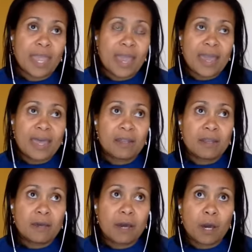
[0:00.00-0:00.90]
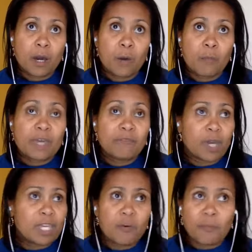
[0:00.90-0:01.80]
even
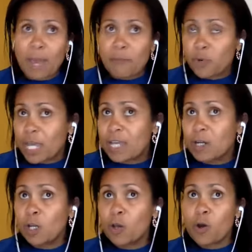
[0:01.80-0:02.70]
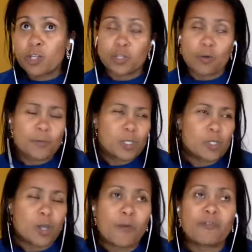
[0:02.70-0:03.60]
by prayer, Lord,
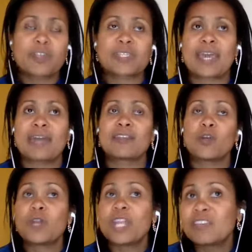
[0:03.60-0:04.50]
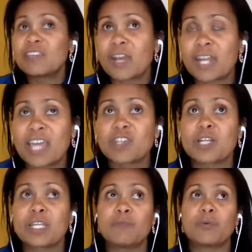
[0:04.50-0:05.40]
some of us can donate
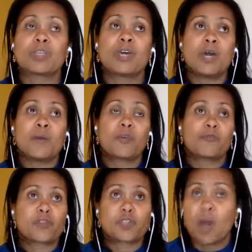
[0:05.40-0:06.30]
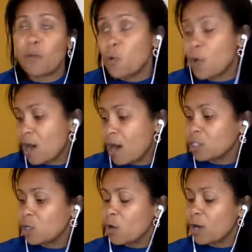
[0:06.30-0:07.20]
financially, but for some who
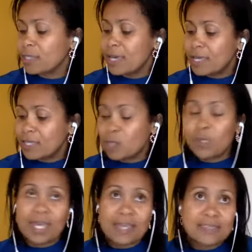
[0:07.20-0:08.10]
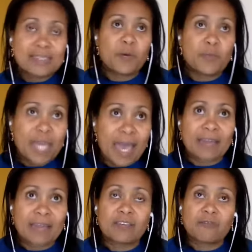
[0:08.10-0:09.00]
can't, Lord, that we can still be
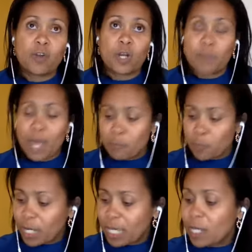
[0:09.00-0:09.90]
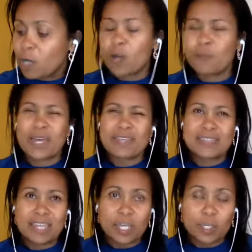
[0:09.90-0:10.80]
active, Lord, by praying, Lord, by
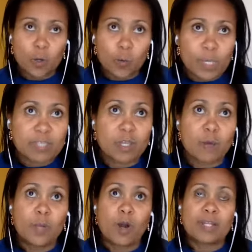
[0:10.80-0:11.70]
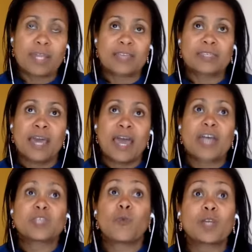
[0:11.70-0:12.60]
seeking your wisdom, Lord, as
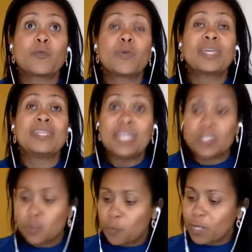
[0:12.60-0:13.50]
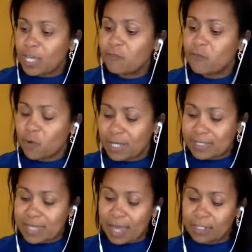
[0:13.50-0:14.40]
what we need to pray for
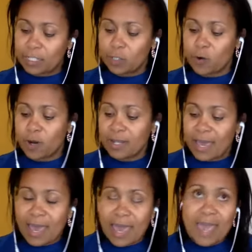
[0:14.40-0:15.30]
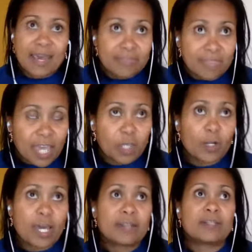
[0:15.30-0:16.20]
exactly, Lord. And I thank
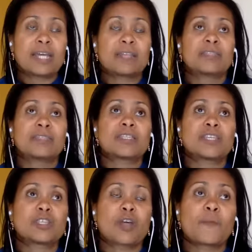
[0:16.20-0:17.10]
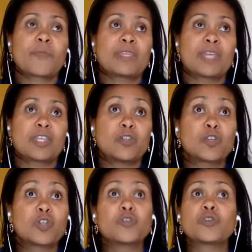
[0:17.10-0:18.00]
you, Lord, that this is something that you
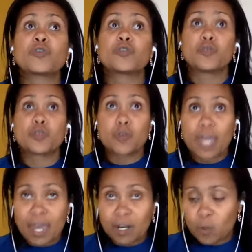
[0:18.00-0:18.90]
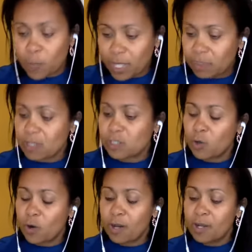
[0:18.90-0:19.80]
choose to do together with us,
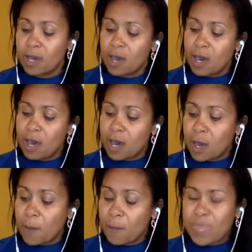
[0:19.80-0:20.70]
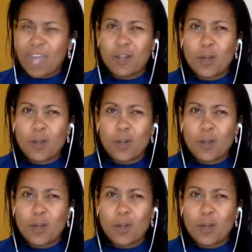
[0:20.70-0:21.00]
Lord. And